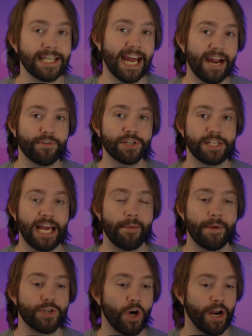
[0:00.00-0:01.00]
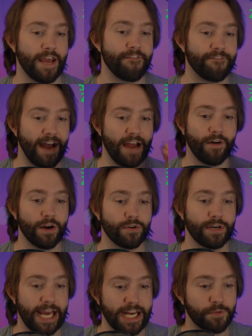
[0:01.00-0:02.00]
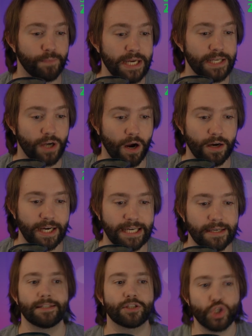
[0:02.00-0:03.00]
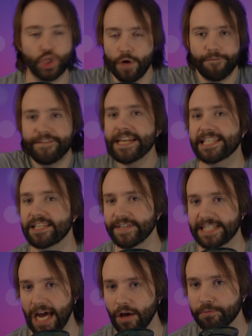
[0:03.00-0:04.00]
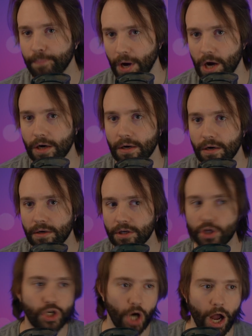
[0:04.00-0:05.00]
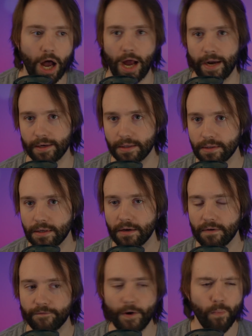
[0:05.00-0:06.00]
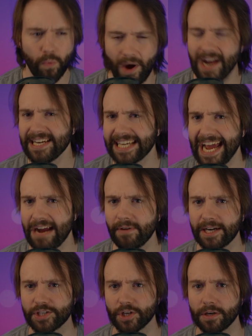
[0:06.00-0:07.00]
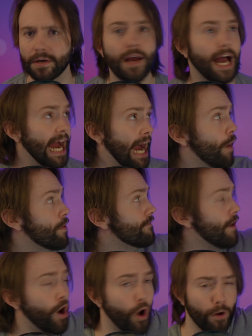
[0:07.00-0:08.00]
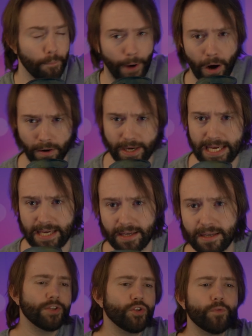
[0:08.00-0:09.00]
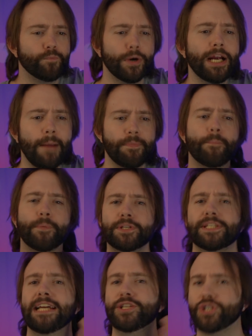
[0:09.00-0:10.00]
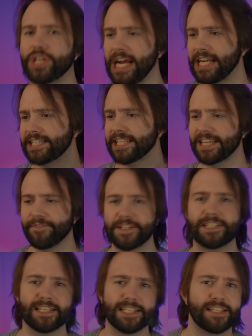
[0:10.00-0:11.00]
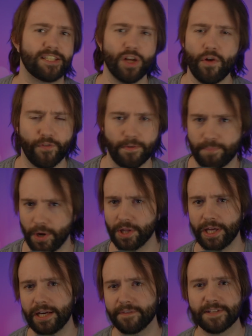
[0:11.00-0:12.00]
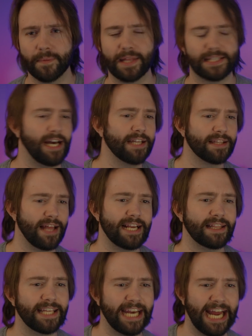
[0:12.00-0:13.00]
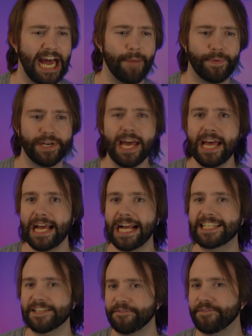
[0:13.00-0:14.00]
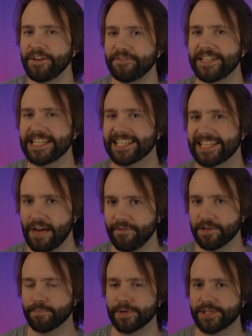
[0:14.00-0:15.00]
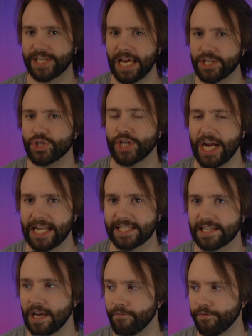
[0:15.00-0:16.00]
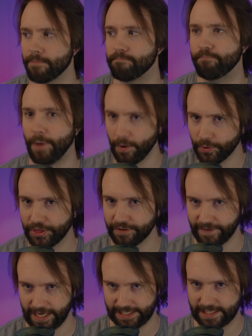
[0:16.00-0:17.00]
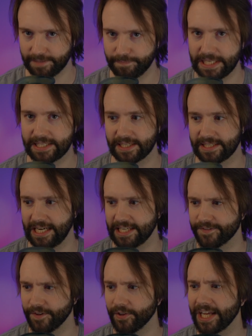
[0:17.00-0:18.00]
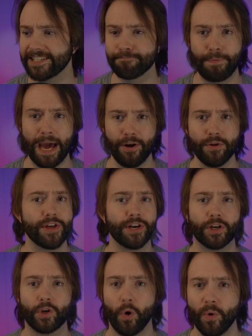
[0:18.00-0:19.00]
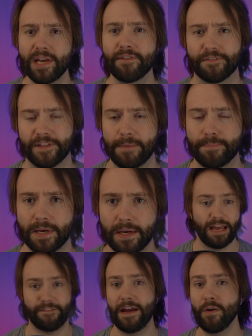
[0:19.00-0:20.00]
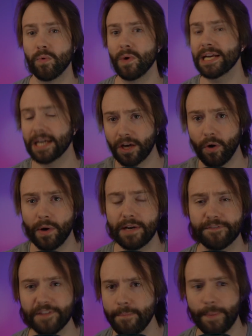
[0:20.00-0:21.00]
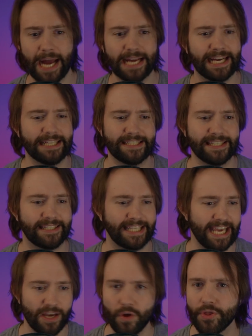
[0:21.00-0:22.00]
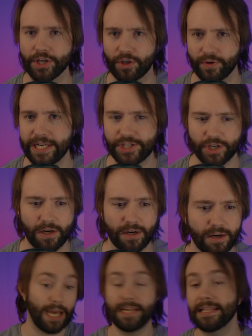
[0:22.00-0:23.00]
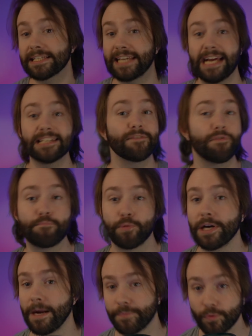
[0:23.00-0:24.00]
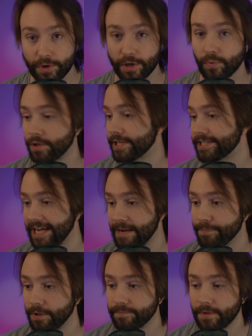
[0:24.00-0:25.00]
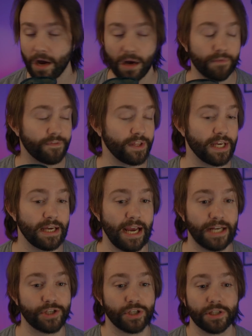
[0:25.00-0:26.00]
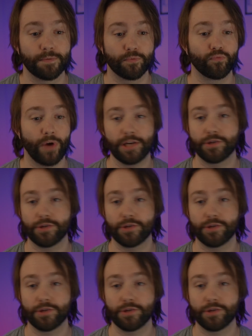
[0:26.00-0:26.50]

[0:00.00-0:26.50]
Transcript: average damage on a 500 HP target, 2/5 of its health bar. Gone. From one character. Out of a whole party. You bring up the percent chance as if it's the silver bullet of something that's unlikely to happen. It's a 57% chance for both of us to be successful. That's better than a coin flip. If I win a coin flip, I get to kill the creature. And in this case, if we bring up the real world example of the ancient red